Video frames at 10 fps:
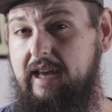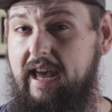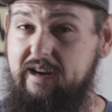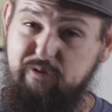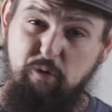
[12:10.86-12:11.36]

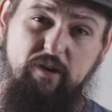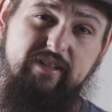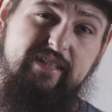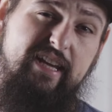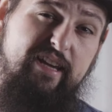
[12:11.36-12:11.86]
And of
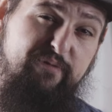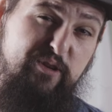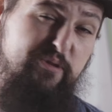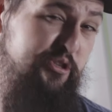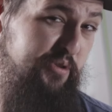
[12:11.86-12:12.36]
course, if
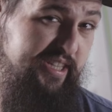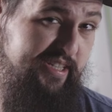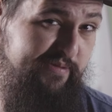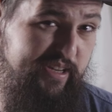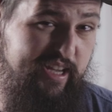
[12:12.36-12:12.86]
you enjoyed
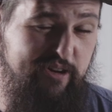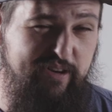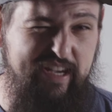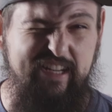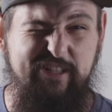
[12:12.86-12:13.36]
this
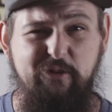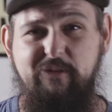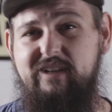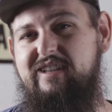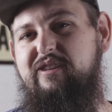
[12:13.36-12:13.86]
video, it is
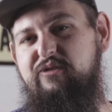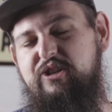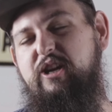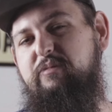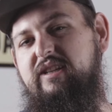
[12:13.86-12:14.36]
always a huge
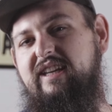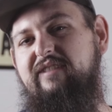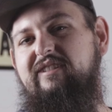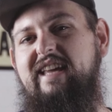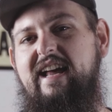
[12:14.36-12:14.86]
help to
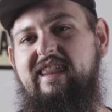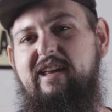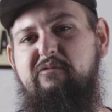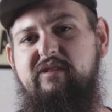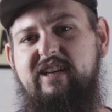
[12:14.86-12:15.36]
give it that
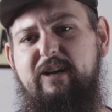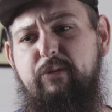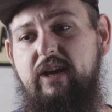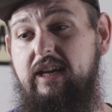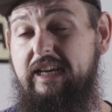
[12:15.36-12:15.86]
thumbs
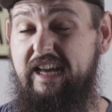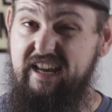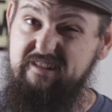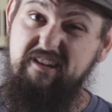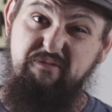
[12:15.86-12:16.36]
up.
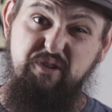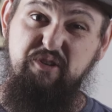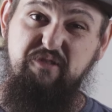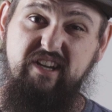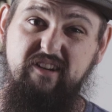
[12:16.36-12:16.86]
And if you're
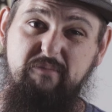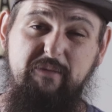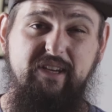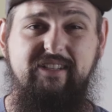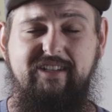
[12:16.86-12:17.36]
new here,
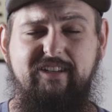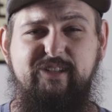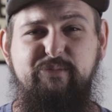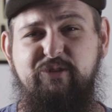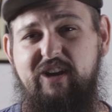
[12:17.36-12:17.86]
maybe consider
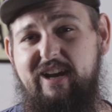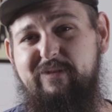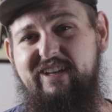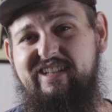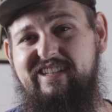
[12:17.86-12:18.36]

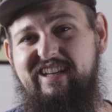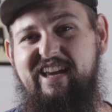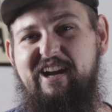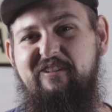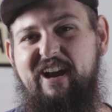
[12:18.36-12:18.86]
subscribing and
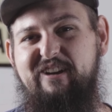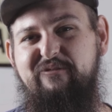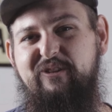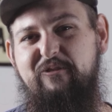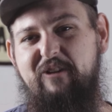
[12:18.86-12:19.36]
sticking around
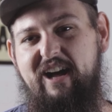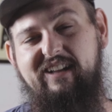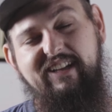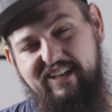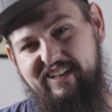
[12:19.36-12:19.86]
for a
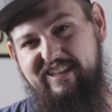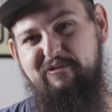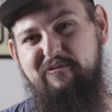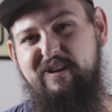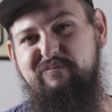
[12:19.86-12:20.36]
while. That
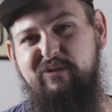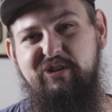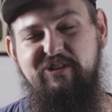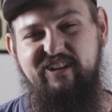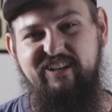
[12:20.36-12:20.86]
way we can
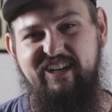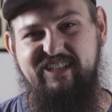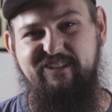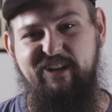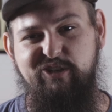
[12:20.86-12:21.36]
bring you on our
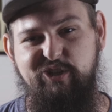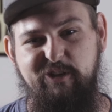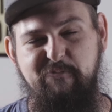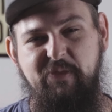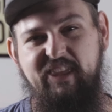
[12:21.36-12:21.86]
next
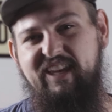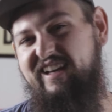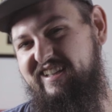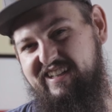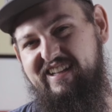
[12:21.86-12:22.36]
adventure.
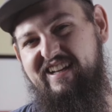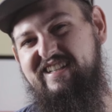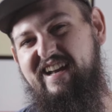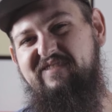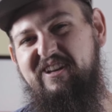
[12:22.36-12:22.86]
Until next
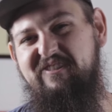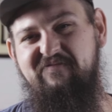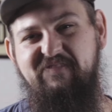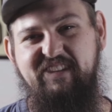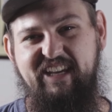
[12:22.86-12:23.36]
time
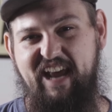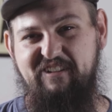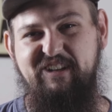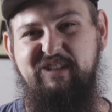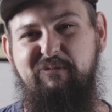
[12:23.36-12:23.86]
though, get
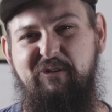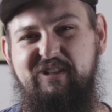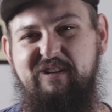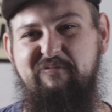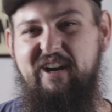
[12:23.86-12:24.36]
out and explore
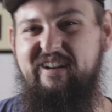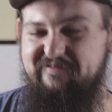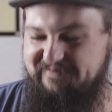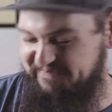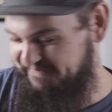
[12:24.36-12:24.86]
somewhere.